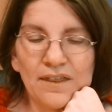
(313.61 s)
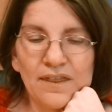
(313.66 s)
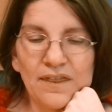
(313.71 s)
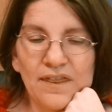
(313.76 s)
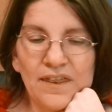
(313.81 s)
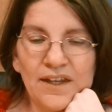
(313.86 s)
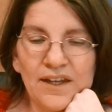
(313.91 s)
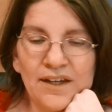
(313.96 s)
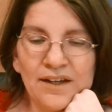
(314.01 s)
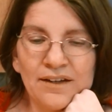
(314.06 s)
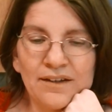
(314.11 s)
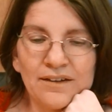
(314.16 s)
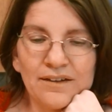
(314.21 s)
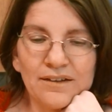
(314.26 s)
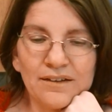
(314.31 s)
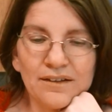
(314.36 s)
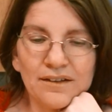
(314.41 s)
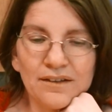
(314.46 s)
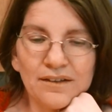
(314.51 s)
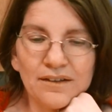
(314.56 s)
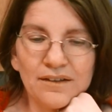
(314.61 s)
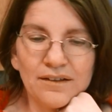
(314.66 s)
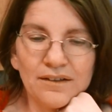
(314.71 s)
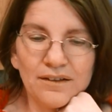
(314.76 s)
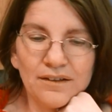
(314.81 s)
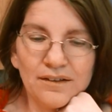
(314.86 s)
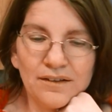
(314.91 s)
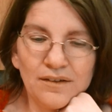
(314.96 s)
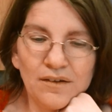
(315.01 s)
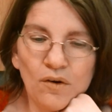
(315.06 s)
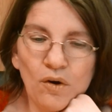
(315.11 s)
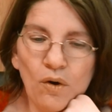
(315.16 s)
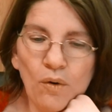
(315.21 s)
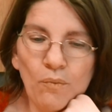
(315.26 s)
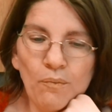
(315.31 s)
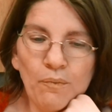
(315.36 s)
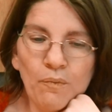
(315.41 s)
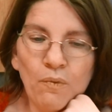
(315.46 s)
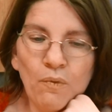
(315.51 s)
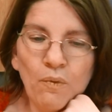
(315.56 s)
the
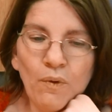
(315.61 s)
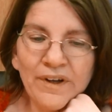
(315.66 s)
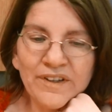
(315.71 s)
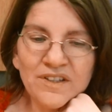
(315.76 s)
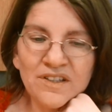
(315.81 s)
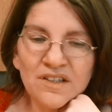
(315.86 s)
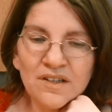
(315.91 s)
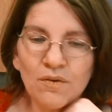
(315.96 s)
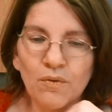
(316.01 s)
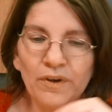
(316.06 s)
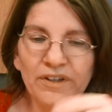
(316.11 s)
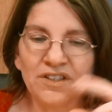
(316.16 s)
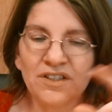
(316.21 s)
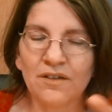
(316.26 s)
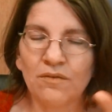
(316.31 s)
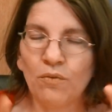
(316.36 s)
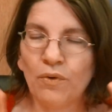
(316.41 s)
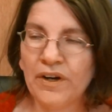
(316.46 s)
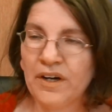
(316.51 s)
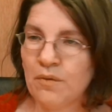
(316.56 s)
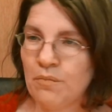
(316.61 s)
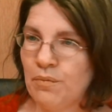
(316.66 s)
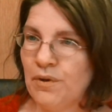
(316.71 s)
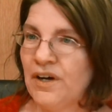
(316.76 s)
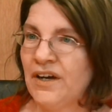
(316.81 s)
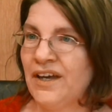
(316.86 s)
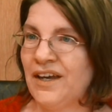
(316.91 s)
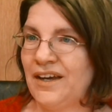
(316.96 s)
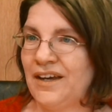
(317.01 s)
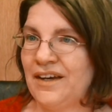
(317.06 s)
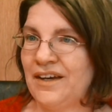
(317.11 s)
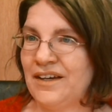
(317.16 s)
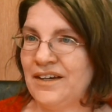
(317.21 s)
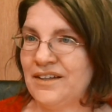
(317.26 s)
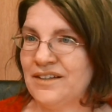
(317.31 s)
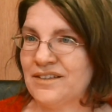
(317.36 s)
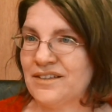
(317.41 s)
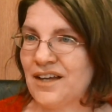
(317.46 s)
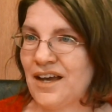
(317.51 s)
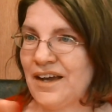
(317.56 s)
what a book
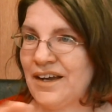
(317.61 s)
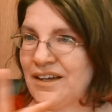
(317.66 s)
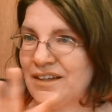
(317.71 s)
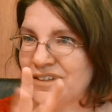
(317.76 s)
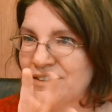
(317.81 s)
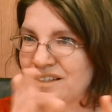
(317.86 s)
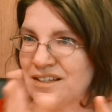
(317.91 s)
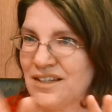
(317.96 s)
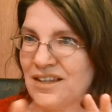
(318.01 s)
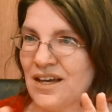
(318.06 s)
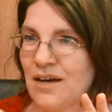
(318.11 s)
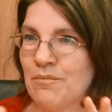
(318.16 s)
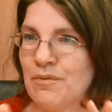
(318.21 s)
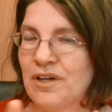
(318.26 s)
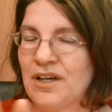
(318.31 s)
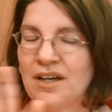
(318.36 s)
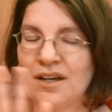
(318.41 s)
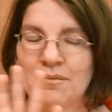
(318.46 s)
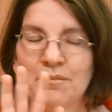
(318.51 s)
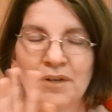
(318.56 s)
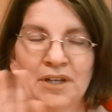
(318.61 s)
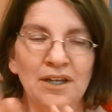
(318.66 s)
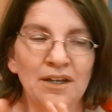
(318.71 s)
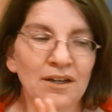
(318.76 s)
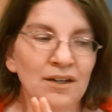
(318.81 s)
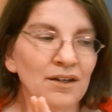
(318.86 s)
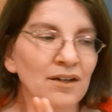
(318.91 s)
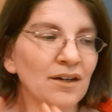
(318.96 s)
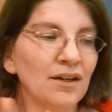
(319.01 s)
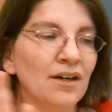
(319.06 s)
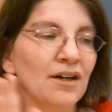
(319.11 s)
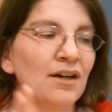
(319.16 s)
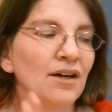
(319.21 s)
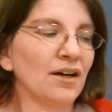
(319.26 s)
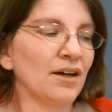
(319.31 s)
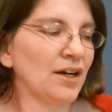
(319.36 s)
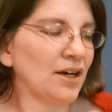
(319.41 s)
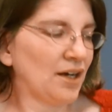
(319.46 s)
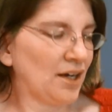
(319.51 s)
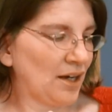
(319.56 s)
is, I can see that becoming
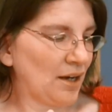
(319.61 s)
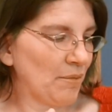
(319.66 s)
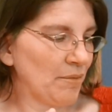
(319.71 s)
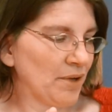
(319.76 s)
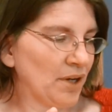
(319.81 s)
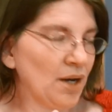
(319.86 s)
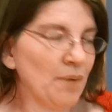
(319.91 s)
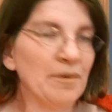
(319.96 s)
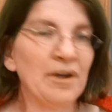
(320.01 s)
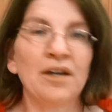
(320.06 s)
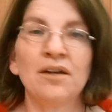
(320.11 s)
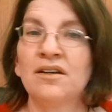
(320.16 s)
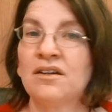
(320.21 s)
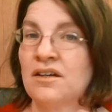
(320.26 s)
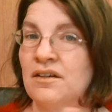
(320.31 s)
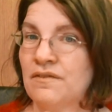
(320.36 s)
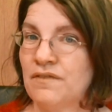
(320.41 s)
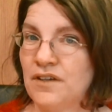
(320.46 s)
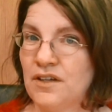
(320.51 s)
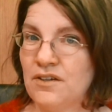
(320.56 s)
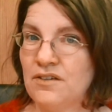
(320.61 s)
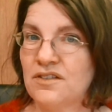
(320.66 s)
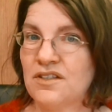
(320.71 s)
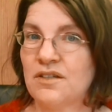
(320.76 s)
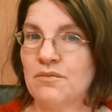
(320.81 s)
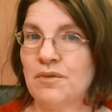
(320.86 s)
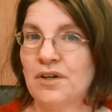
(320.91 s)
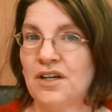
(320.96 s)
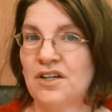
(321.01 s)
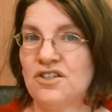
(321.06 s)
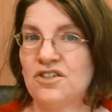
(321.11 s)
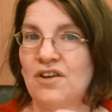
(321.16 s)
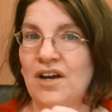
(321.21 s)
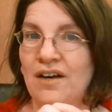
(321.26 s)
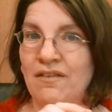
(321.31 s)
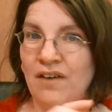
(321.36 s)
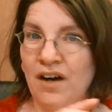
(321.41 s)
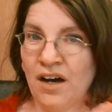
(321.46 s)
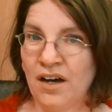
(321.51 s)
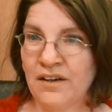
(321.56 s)
confusing, because you
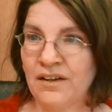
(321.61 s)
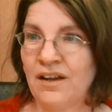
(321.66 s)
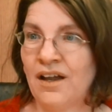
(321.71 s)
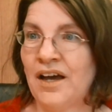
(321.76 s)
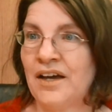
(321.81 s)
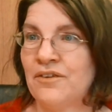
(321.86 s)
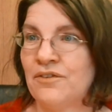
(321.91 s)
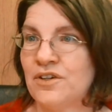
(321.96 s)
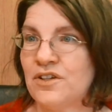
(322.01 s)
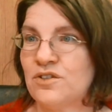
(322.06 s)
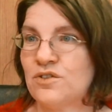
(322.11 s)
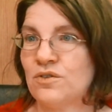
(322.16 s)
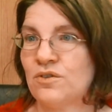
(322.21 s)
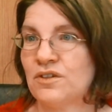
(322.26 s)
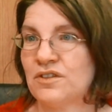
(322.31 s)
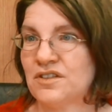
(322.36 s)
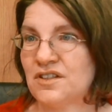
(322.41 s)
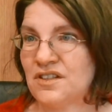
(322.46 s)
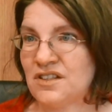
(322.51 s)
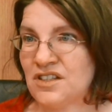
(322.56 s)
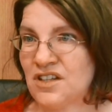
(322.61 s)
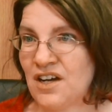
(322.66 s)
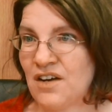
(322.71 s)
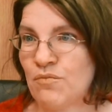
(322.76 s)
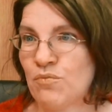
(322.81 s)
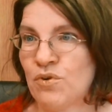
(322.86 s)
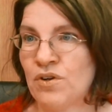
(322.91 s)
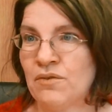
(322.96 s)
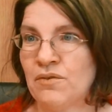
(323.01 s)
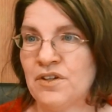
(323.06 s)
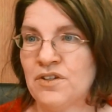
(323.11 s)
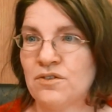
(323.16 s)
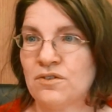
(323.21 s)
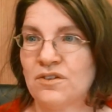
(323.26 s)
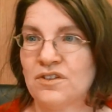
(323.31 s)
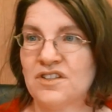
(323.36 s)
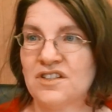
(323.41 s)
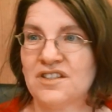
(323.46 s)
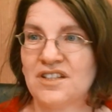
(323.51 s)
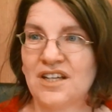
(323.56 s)
have online resources and you have print
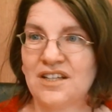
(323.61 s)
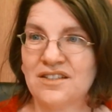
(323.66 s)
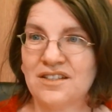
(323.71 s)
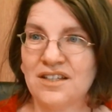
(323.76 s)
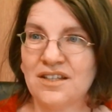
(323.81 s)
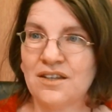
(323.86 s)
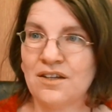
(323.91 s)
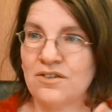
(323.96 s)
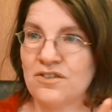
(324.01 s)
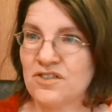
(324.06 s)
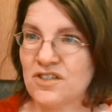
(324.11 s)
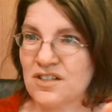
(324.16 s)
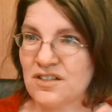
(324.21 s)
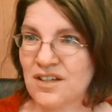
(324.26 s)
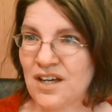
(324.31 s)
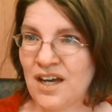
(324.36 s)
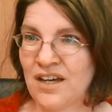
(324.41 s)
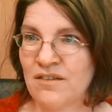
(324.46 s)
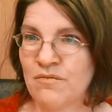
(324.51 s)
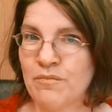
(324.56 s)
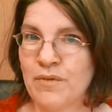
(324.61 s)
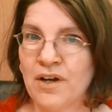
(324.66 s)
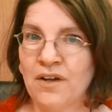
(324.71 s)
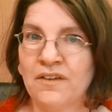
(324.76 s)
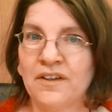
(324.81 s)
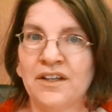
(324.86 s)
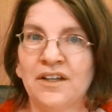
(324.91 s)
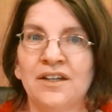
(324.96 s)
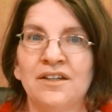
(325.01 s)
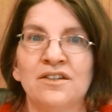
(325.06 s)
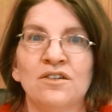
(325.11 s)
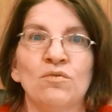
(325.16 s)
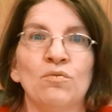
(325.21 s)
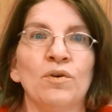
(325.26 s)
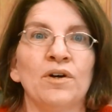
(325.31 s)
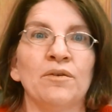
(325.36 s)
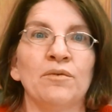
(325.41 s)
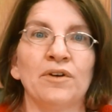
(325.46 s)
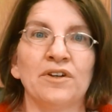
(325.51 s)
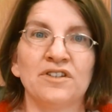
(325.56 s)
resources. I see those just kind of melding into
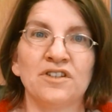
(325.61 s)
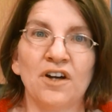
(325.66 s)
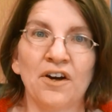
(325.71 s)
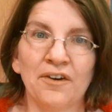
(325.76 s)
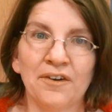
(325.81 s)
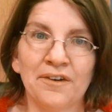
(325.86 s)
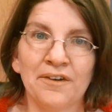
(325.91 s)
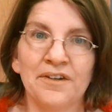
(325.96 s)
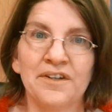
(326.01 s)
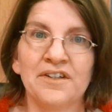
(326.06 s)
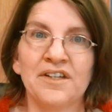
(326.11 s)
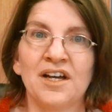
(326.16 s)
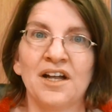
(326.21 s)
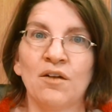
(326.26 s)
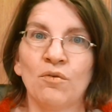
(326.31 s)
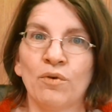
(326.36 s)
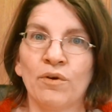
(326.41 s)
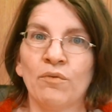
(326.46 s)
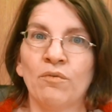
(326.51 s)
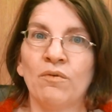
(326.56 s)
one, where it's harder to tell